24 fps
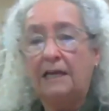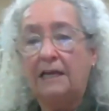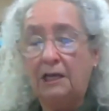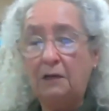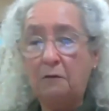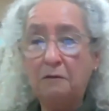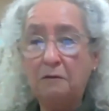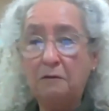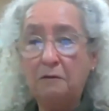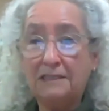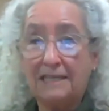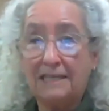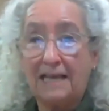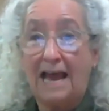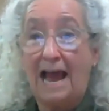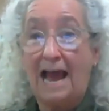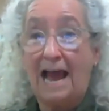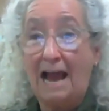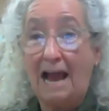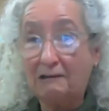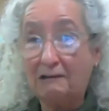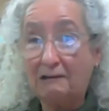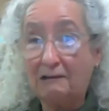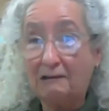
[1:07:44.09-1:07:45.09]
He was
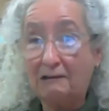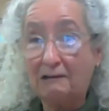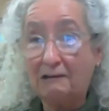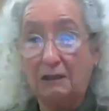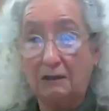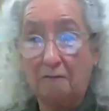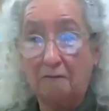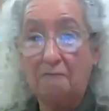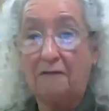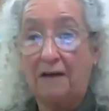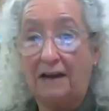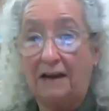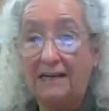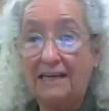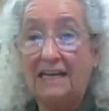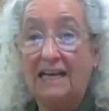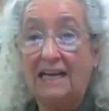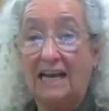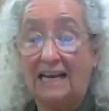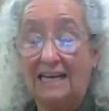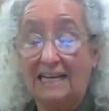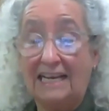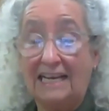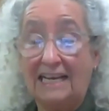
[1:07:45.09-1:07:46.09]
actually
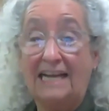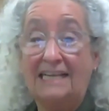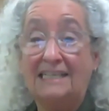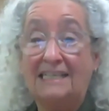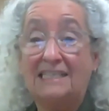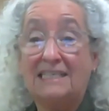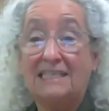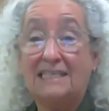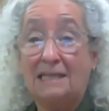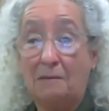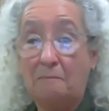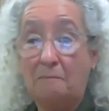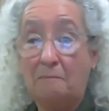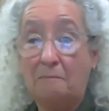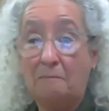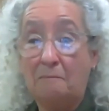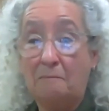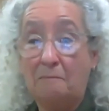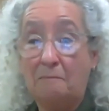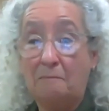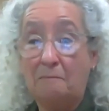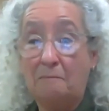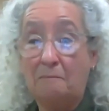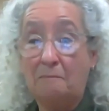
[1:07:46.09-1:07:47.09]
fighting against
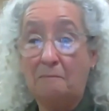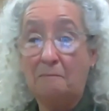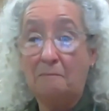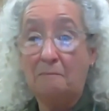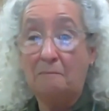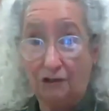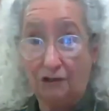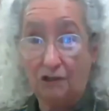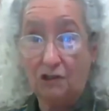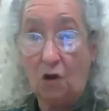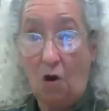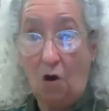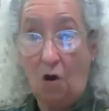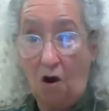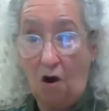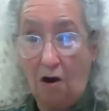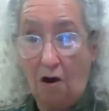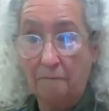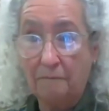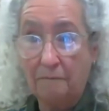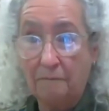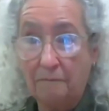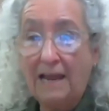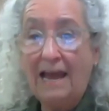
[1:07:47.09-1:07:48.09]
tipping in the
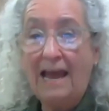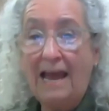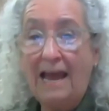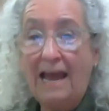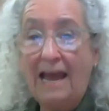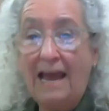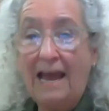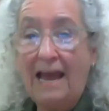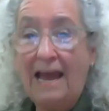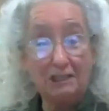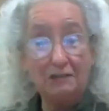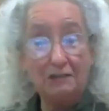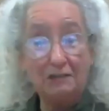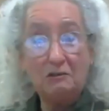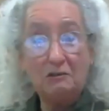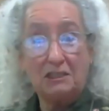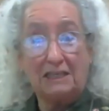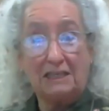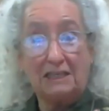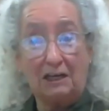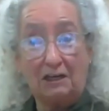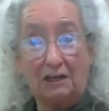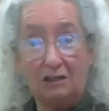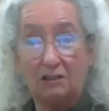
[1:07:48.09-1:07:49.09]
song. And it was
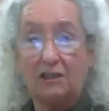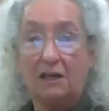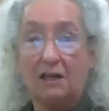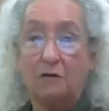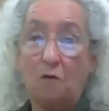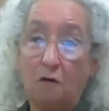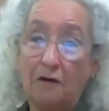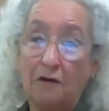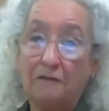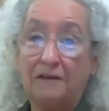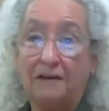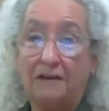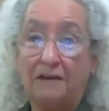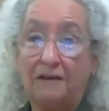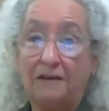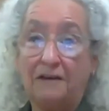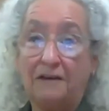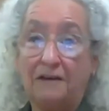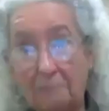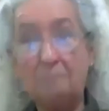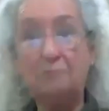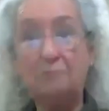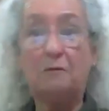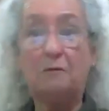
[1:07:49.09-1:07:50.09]
interesting because like all the
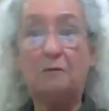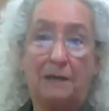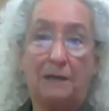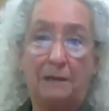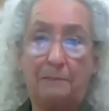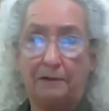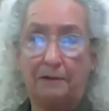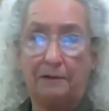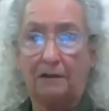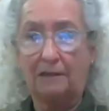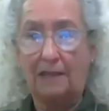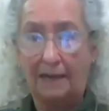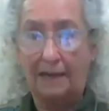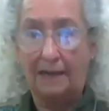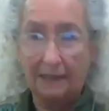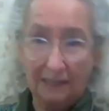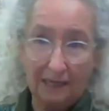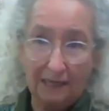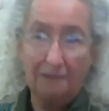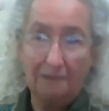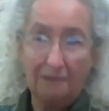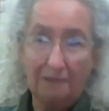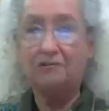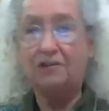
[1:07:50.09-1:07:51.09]
liberal people are
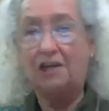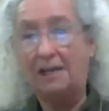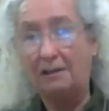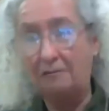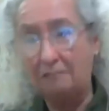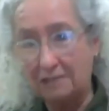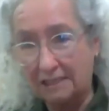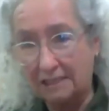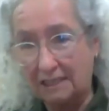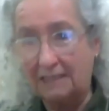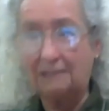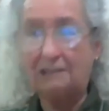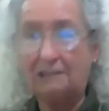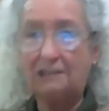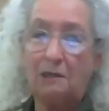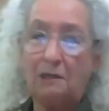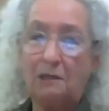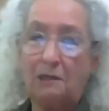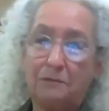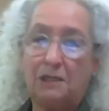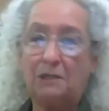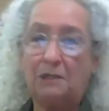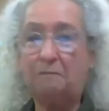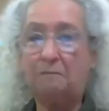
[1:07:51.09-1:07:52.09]
like, give generously,
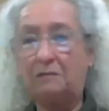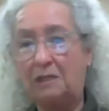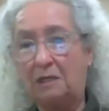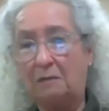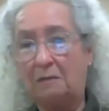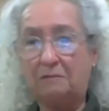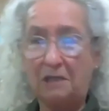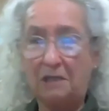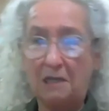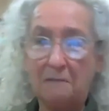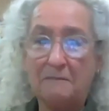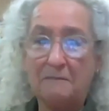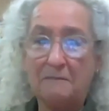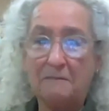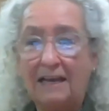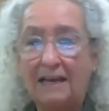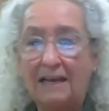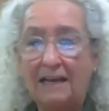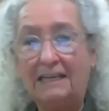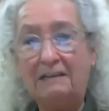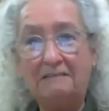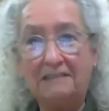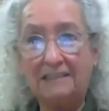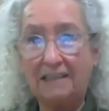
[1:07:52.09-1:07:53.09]
tip, tip, tip, tip.
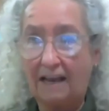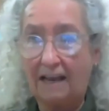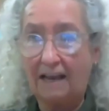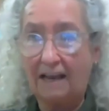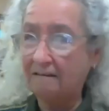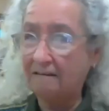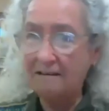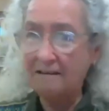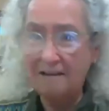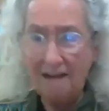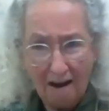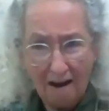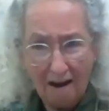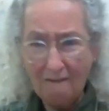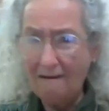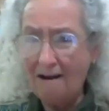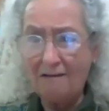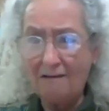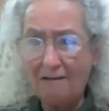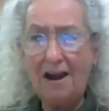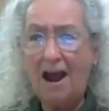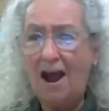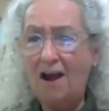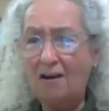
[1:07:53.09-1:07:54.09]
And he was like, no,
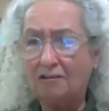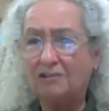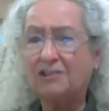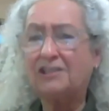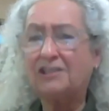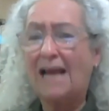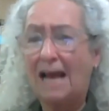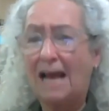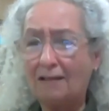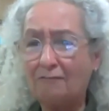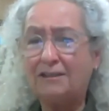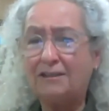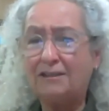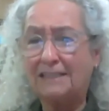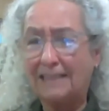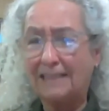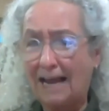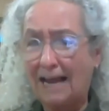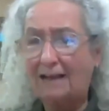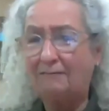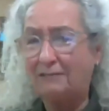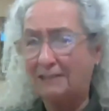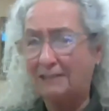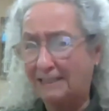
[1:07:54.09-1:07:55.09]
no, no, salary,
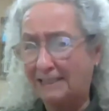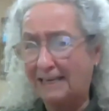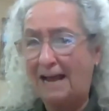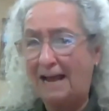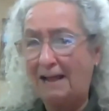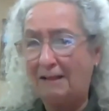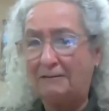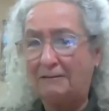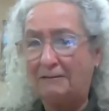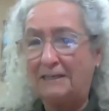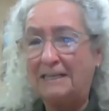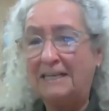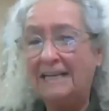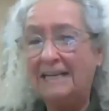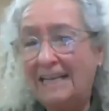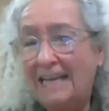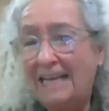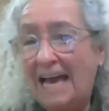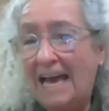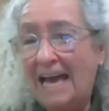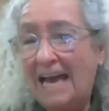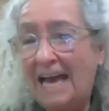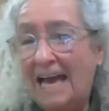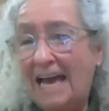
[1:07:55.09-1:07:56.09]
salary, salary.
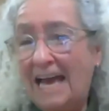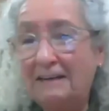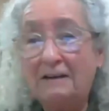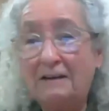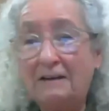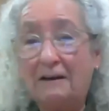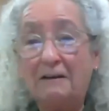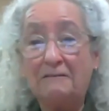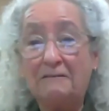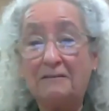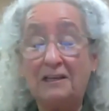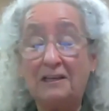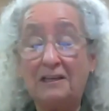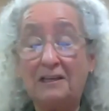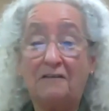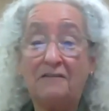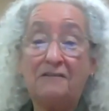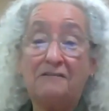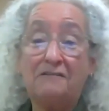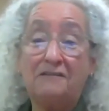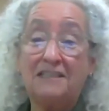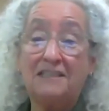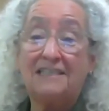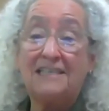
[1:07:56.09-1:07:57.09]
And, uh, you
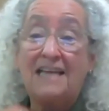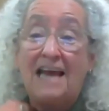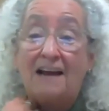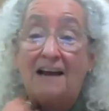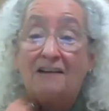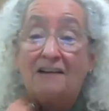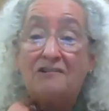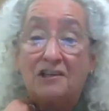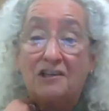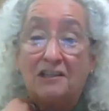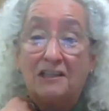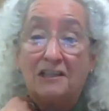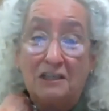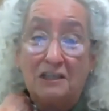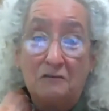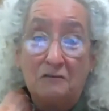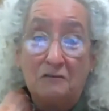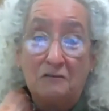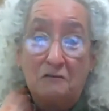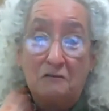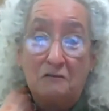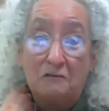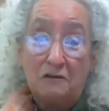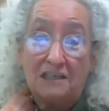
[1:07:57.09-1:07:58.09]
know, there is
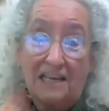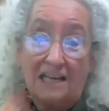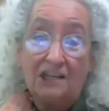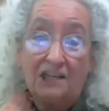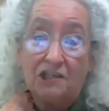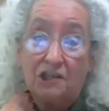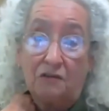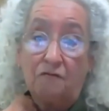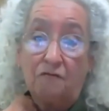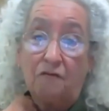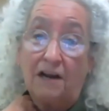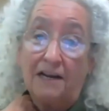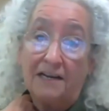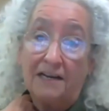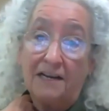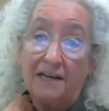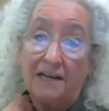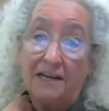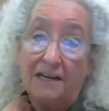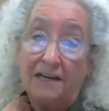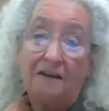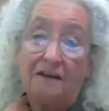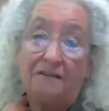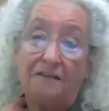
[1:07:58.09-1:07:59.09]
actually an organization
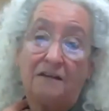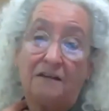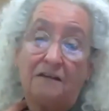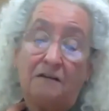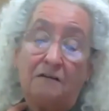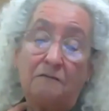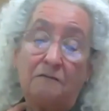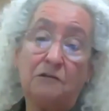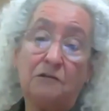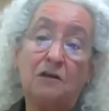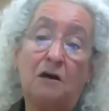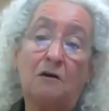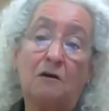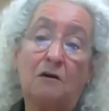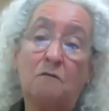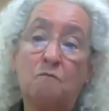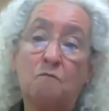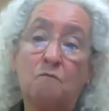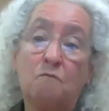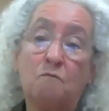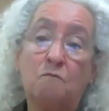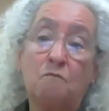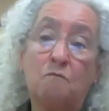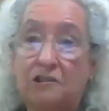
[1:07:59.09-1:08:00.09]
right now, a
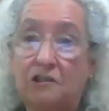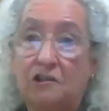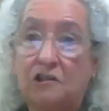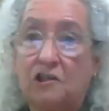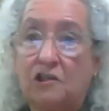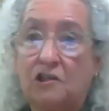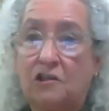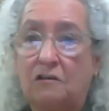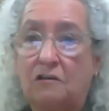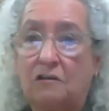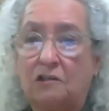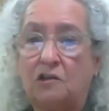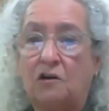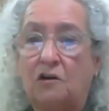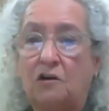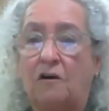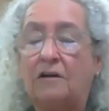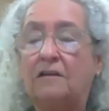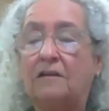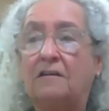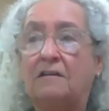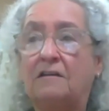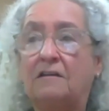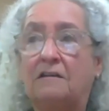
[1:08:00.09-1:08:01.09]
young woman just
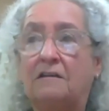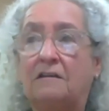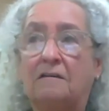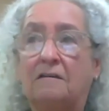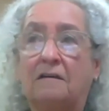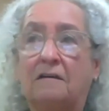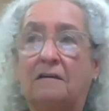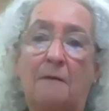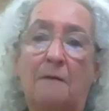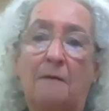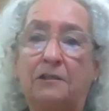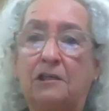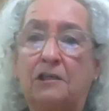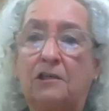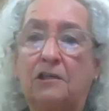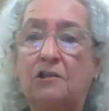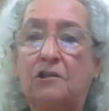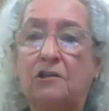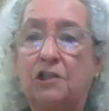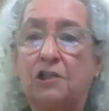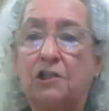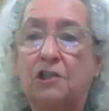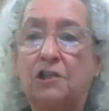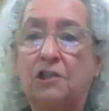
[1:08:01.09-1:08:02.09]
started a couple of
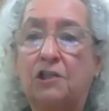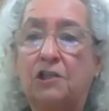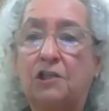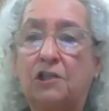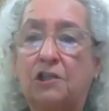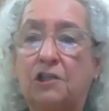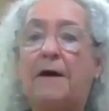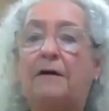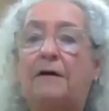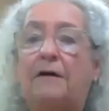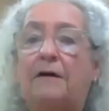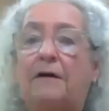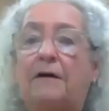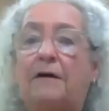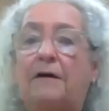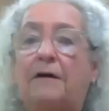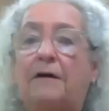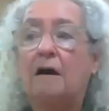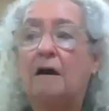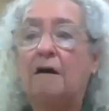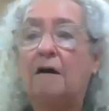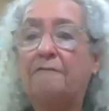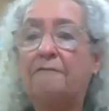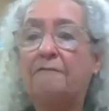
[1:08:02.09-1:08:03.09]
years ago about
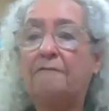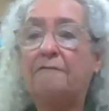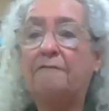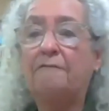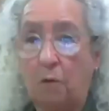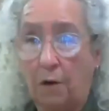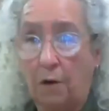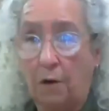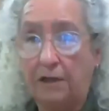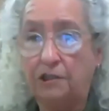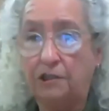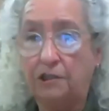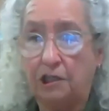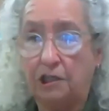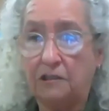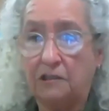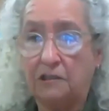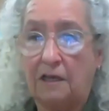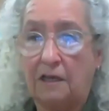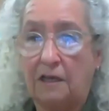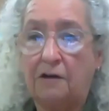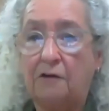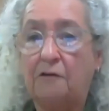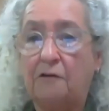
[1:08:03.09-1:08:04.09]
uh, fair
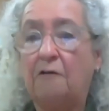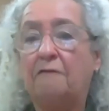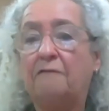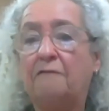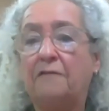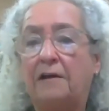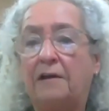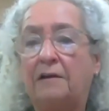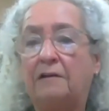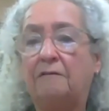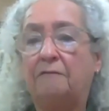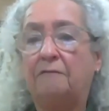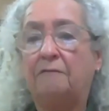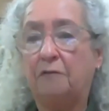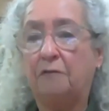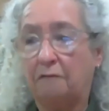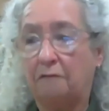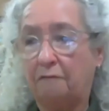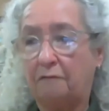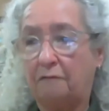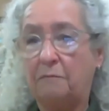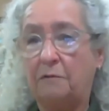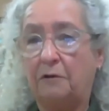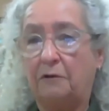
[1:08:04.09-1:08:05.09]
wages. I don't know if any of
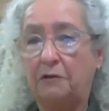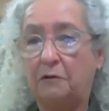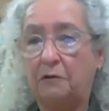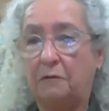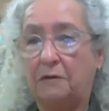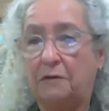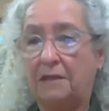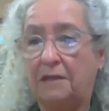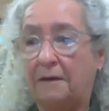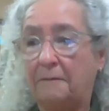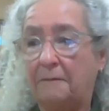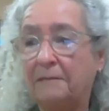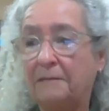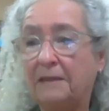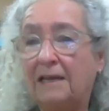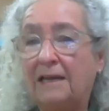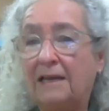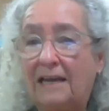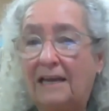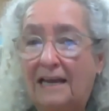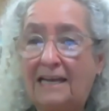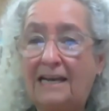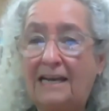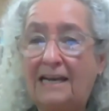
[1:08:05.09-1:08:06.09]
you are familiar with it.
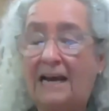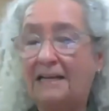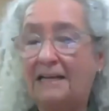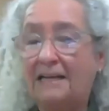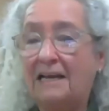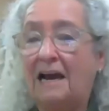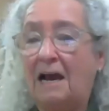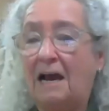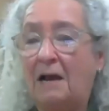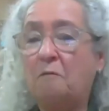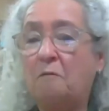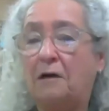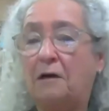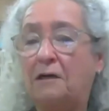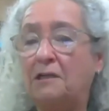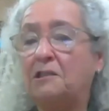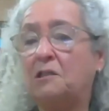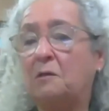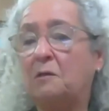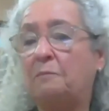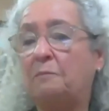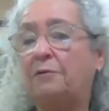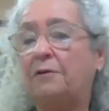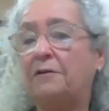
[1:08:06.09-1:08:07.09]
And I, I
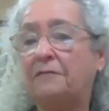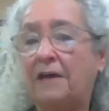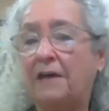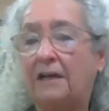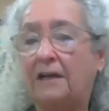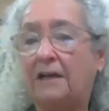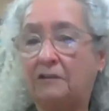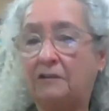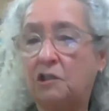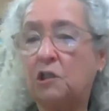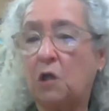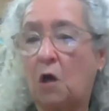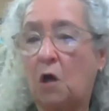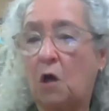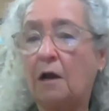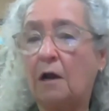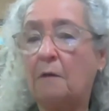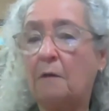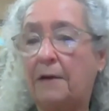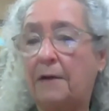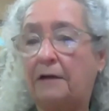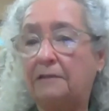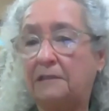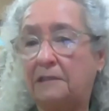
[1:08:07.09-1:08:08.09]
wanted to put that
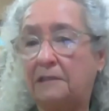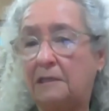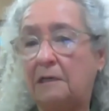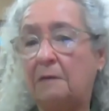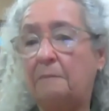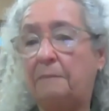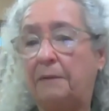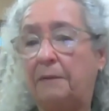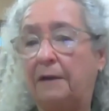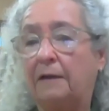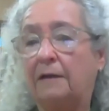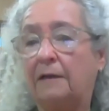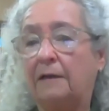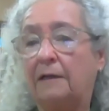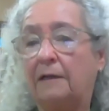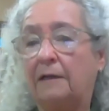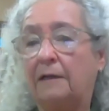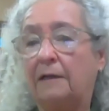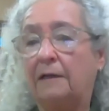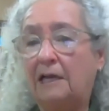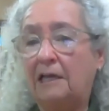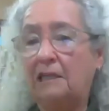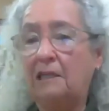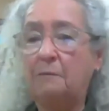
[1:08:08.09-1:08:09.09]
song about tipping
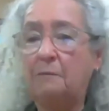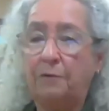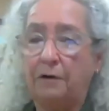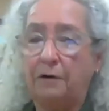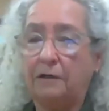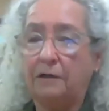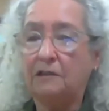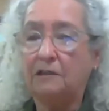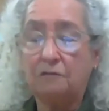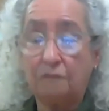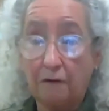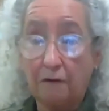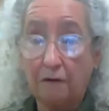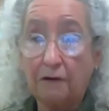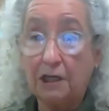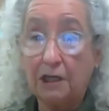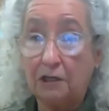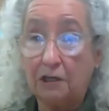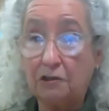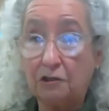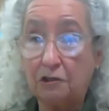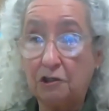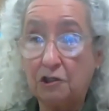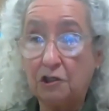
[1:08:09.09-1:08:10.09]
in the book. It's
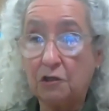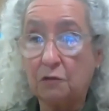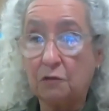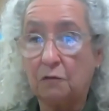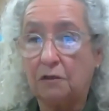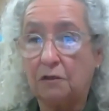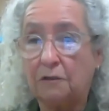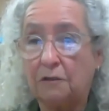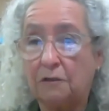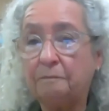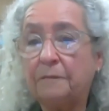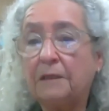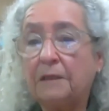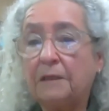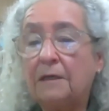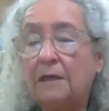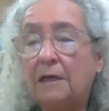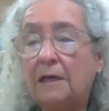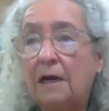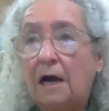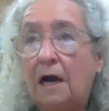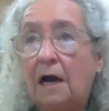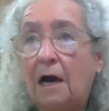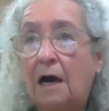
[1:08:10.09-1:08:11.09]
very unusual.
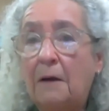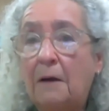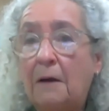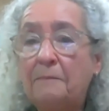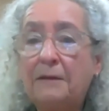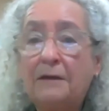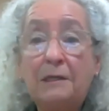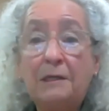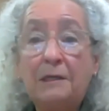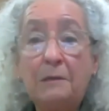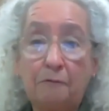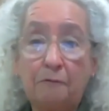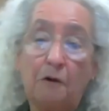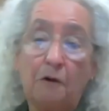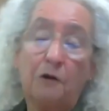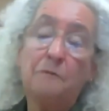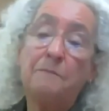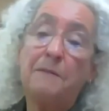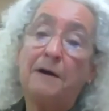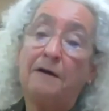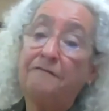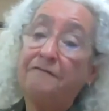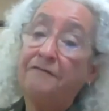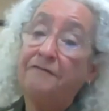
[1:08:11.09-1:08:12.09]
Uh, he
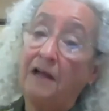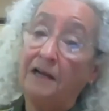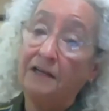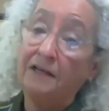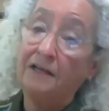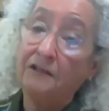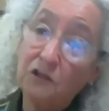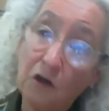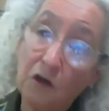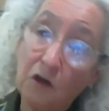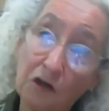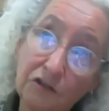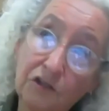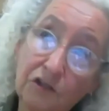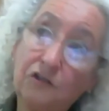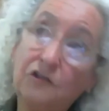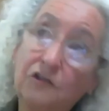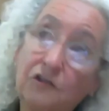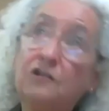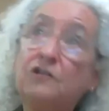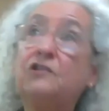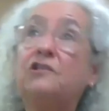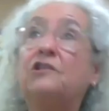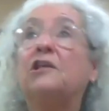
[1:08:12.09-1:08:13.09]
wrote about flying
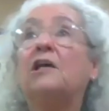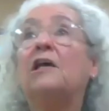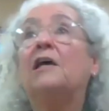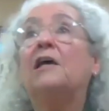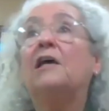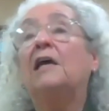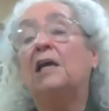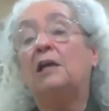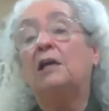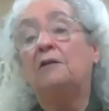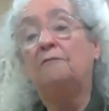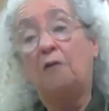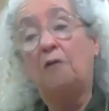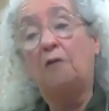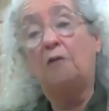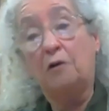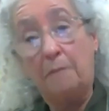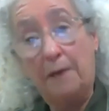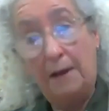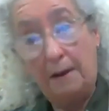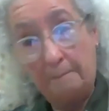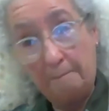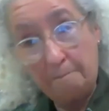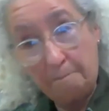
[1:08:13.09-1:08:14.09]
saucers. He
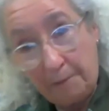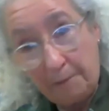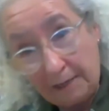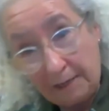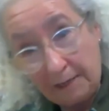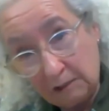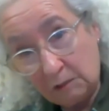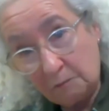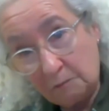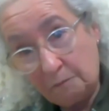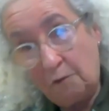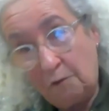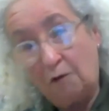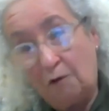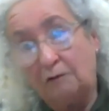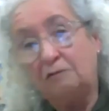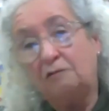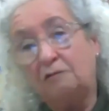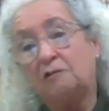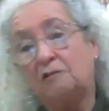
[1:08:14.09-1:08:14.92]
wrote about baseball.